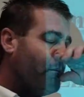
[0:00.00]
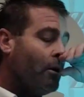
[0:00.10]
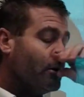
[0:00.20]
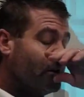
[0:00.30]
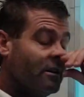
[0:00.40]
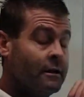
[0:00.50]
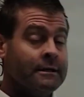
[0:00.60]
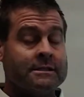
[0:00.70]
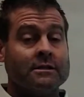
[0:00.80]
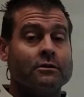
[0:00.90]
molar
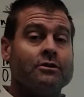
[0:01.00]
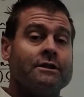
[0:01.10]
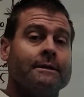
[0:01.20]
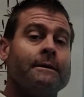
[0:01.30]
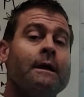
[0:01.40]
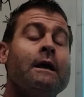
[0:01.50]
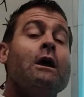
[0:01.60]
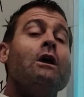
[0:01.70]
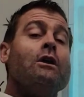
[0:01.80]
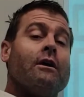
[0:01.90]
solution.
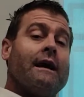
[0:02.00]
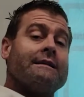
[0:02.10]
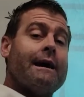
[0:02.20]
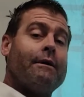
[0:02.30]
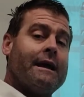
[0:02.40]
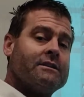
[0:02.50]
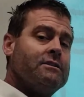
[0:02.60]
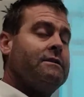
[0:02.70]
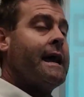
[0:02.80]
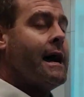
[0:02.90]
You guys, I would ask you
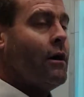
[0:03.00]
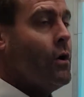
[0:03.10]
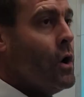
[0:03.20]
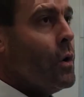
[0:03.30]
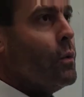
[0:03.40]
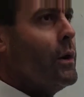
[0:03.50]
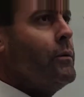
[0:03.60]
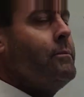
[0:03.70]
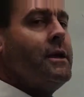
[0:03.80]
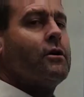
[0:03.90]
now, what would
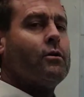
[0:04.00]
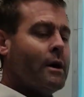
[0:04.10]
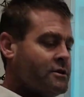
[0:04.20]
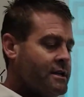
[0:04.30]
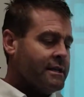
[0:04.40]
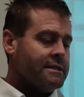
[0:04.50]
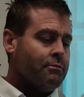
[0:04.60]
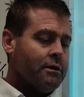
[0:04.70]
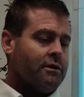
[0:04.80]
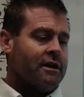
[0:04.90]
be your question at this
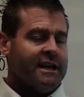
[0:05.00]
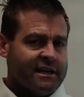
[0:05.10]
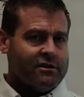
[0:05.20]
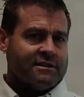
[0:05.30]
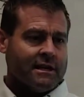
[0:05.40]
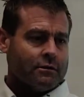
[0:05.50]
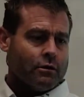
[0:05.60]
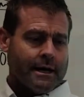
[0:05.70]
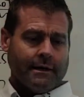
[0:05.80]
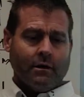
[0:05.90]
point? You're going to get your zinc
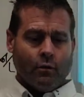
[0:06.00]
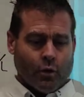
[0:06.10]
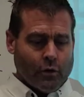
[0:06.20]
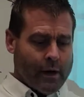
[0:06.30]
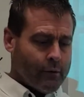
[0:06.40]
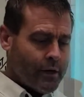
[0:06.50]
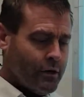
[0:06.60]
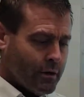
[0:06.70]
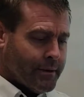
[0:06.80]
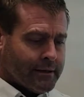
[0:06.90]
chloride. What do I want to know
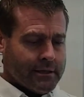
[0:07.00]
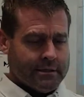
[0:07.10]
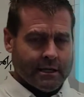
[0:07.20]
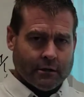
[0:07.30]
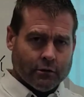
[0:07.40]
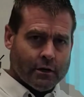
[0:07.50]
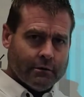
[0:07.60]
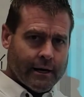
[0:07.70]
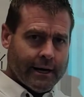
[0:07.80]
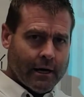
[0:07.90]
about this zinc chloride
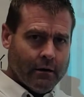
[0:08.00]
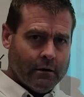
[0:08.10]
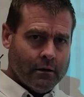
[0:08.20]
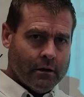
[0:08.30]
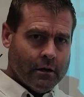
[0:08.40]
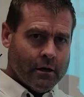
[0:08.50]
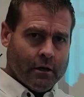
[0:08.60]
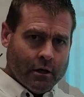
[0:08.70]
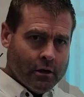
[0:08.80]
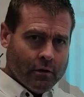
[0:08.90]
right now?
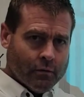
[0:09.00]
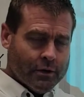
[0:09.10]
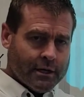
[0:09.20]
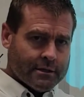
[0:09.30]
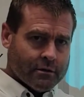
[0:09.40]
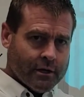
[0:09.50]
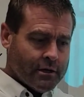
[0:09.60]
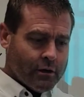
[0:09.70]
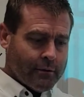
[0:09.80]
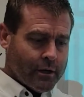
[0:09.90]
Wouldn't you guys agree?
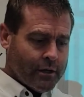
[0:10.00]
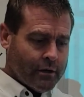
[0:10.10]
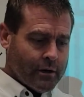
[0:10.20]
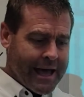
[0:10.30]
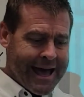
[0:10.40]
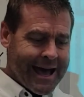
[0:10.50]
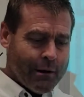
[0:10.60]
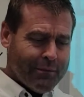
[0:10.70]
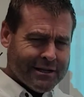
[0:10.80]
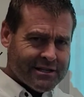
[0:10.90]
Don't I want to know how
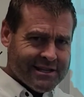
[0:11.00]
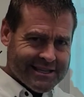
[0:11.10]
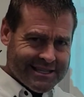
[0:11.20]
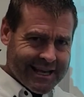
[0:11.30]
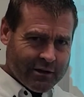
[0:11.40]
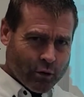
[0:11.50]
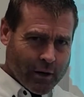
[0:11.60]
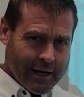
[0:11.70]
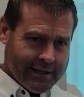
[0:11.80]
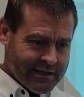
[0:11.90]
much of this zinc
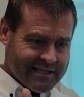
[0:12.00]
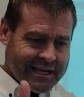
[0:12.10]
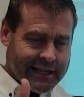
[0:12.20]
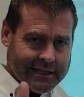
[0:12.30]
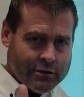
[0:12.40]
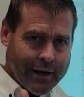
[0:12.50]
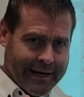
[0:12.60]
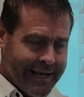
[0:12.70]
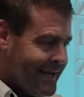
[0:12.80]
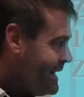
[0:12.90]
chloride, this solid, do I
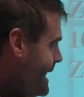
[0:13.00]
need